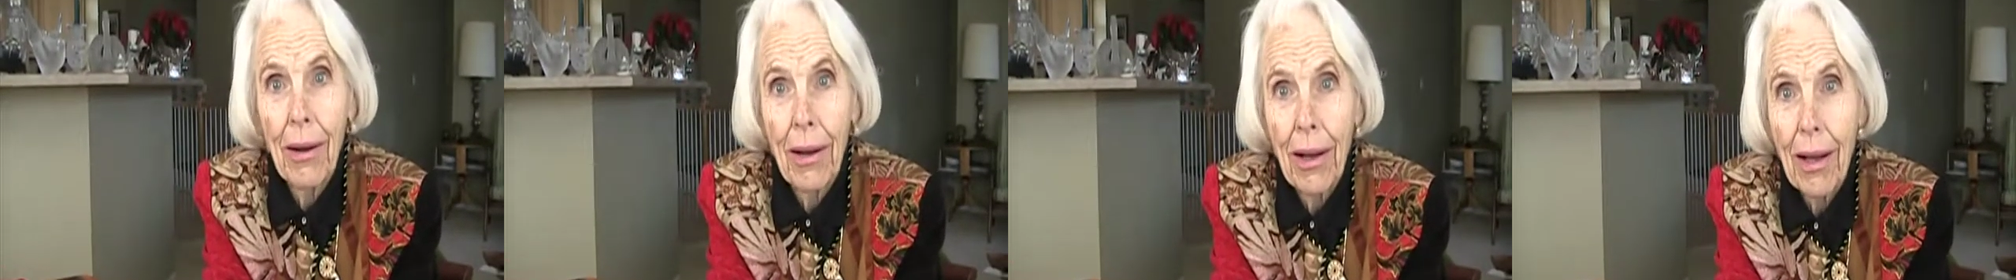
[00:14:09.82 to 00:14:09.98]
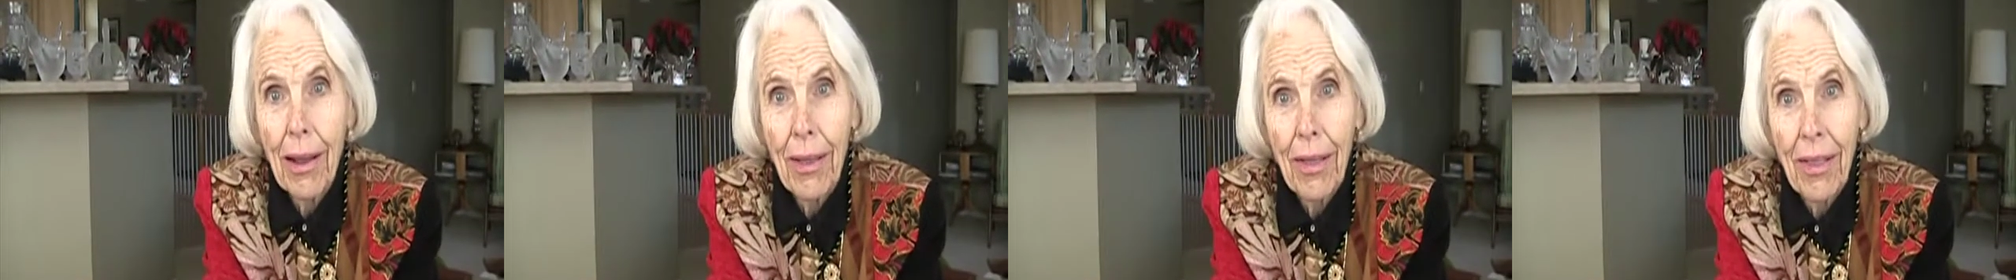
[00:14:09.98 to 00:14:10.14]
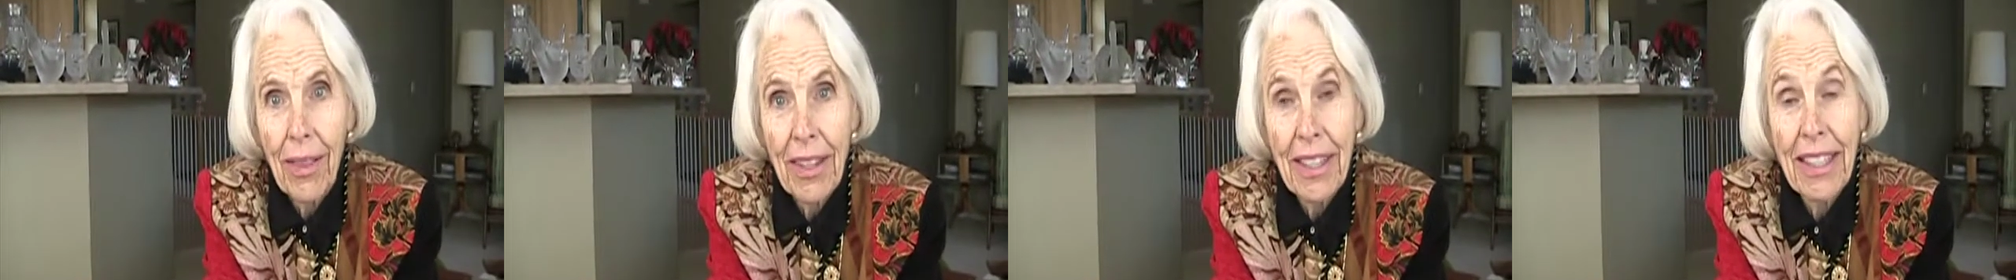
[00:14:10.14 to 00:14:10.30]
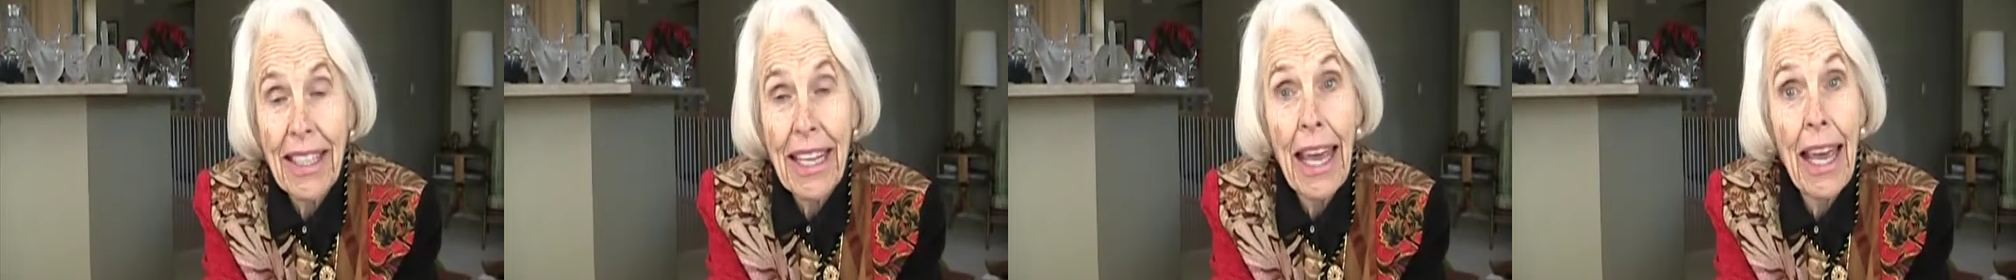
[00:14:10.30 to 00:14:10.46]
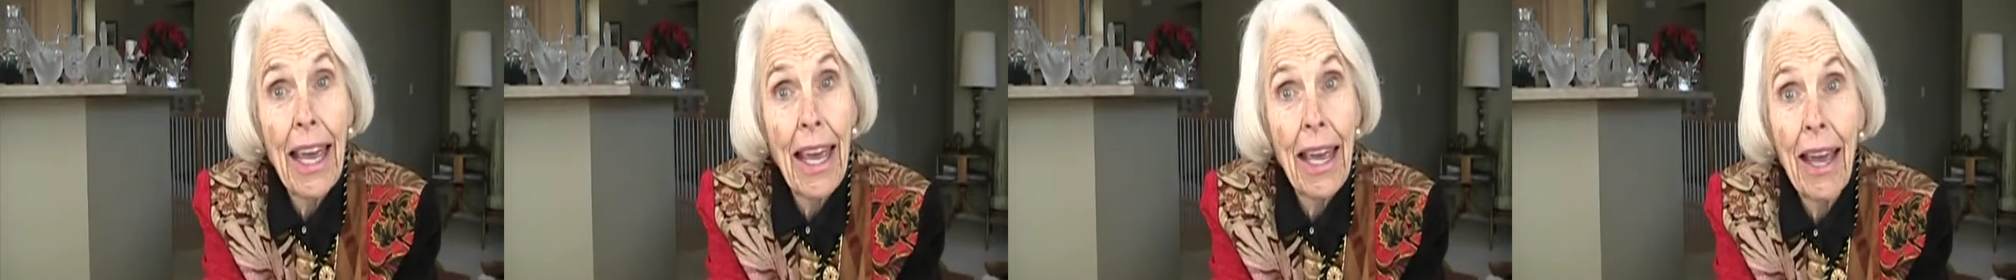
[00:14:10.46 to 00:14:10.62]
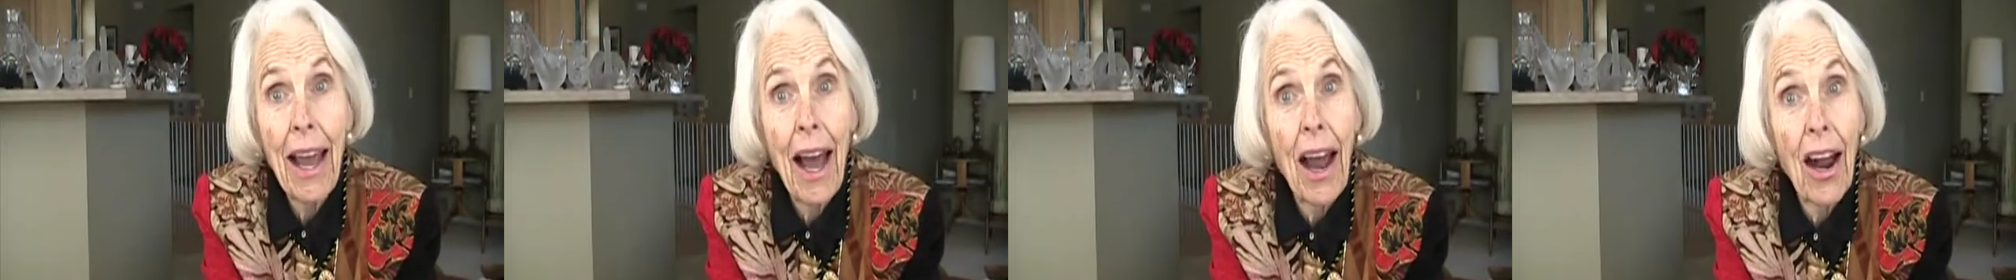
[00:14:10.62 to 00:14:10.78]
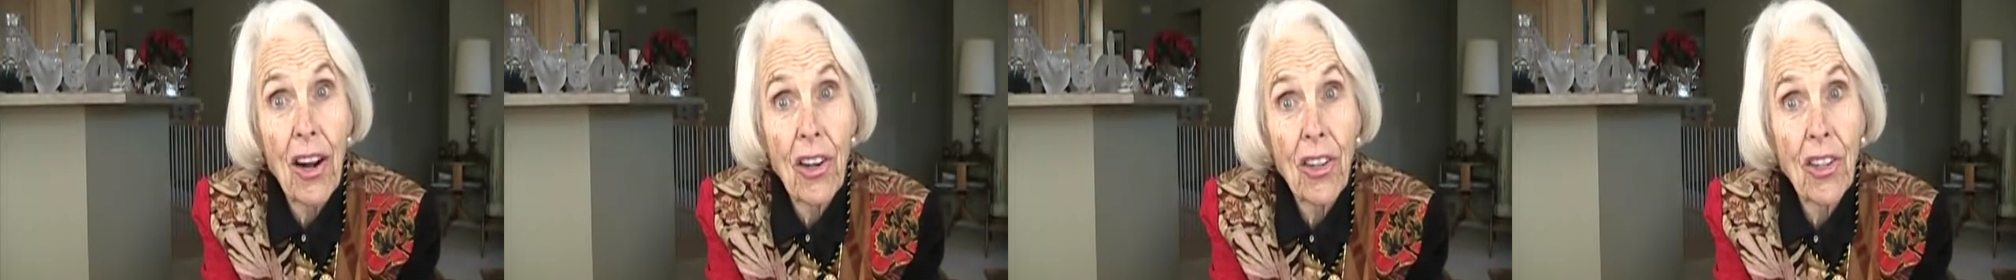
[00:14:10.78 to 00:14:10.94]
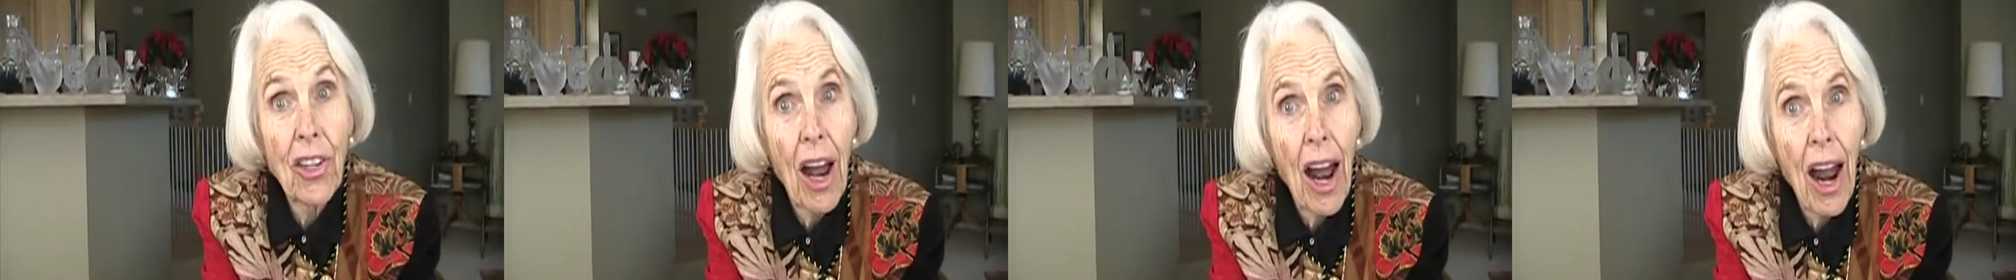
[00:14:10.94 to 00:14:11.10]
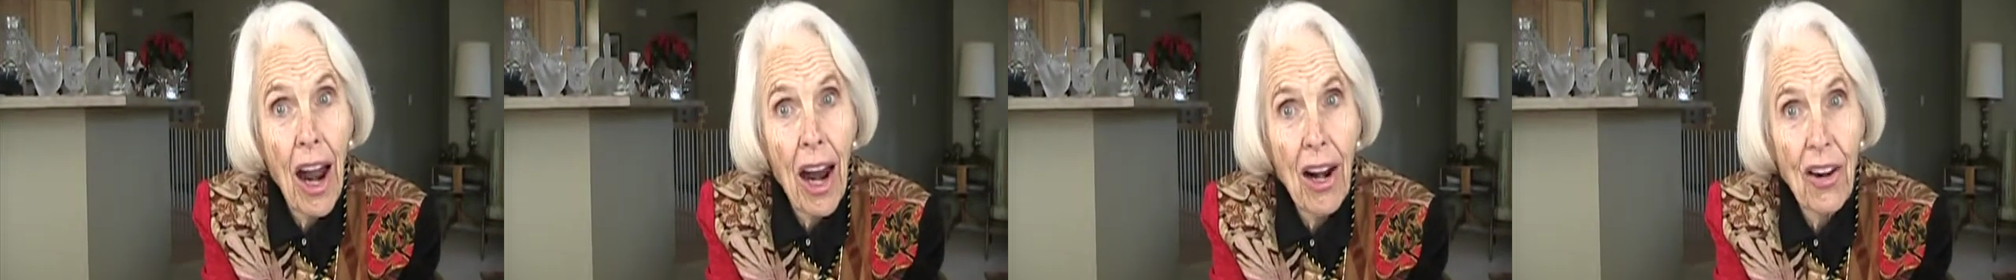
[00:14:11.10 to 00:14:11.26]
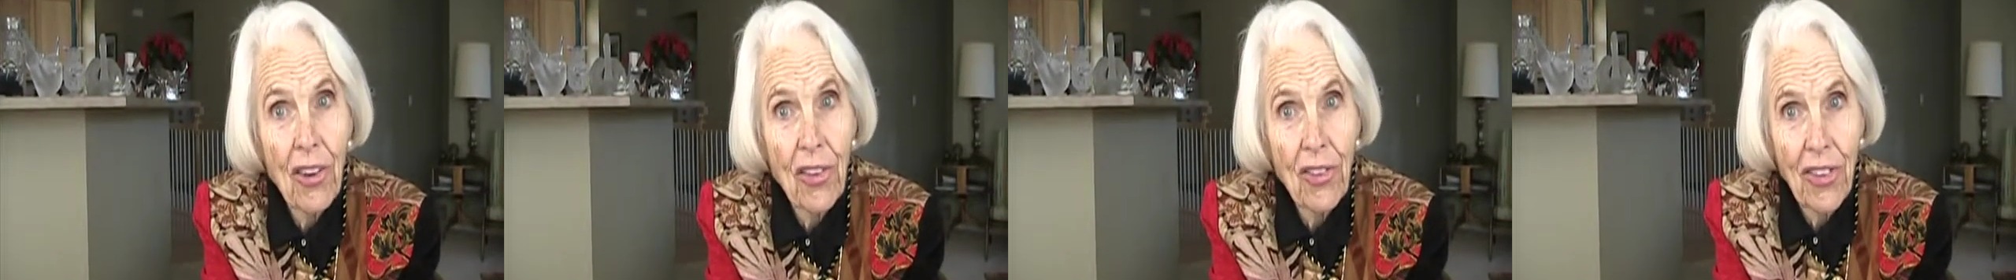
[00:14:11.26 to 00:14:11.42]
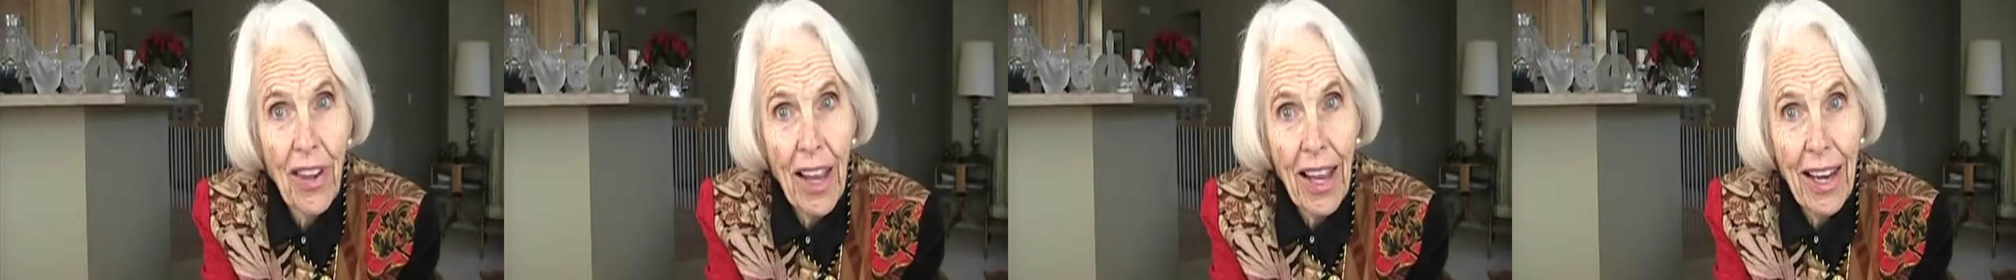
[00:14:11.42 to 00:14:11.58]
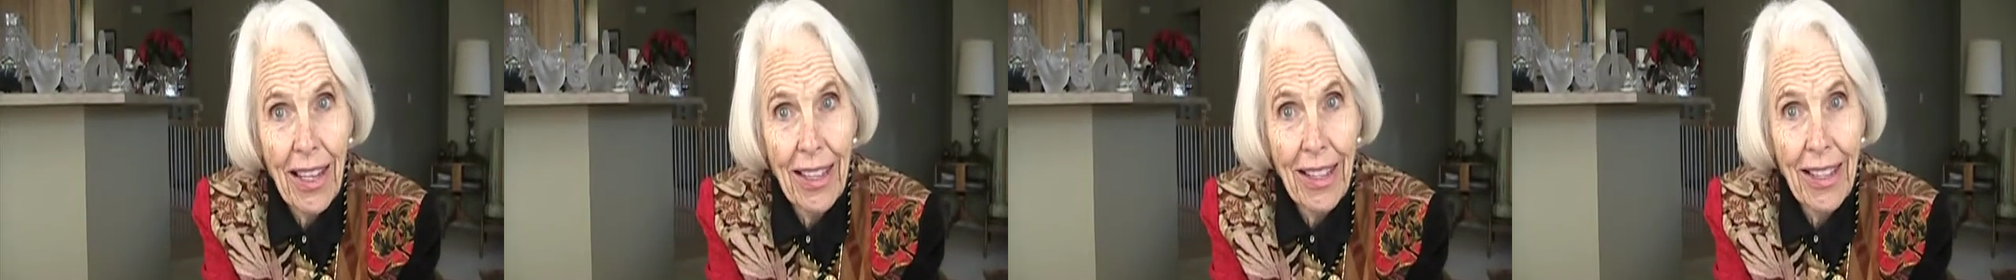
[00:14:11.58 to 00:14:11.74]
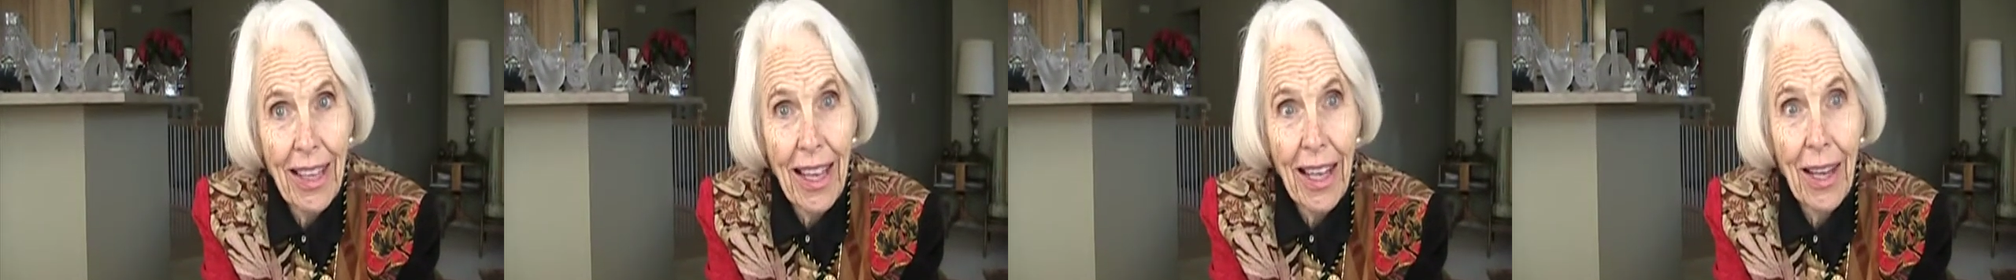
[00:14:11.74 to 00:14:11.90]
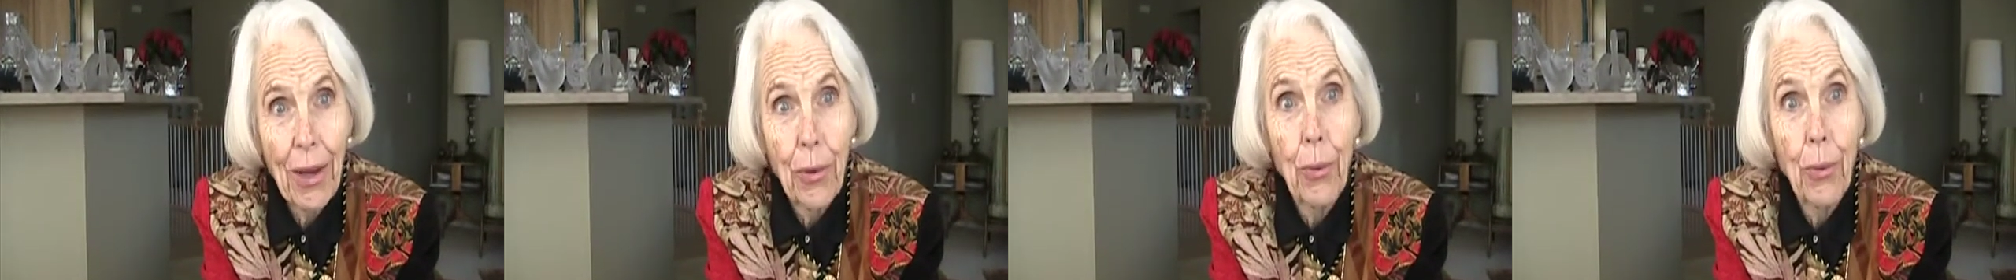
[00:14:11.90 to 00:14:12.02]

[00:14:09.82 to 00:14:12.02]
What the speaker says: the day our Tarzan Day.